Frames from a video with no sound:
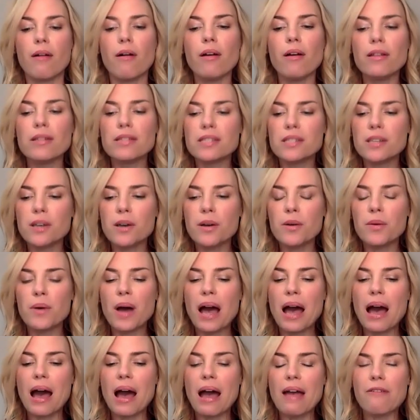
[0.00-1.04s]

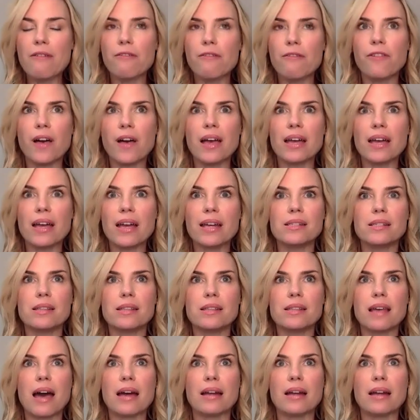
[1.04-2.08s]
Also, I find
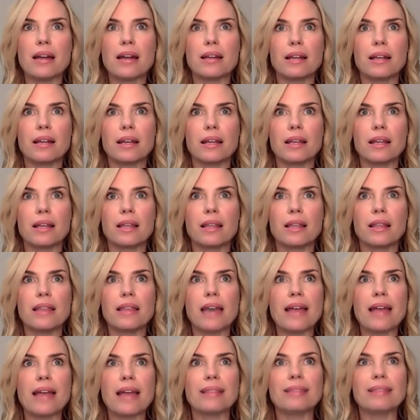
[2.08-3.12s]
that
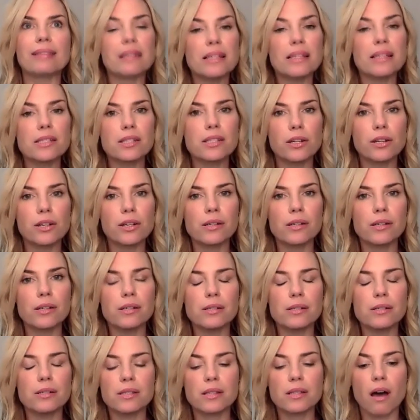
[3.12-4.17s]

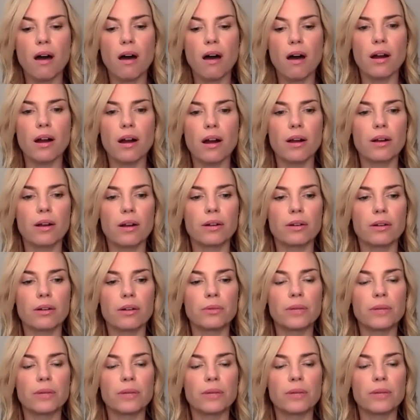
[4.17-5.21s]
listeners
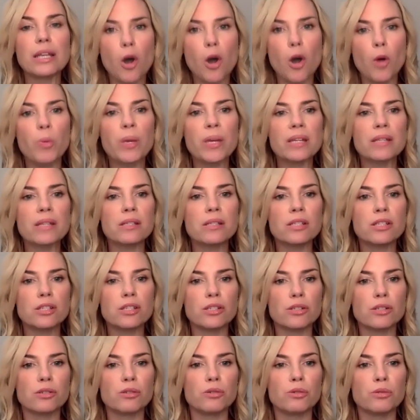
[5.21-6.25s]
are really open
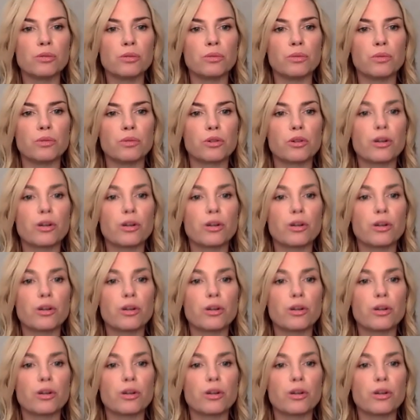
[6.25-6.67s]
to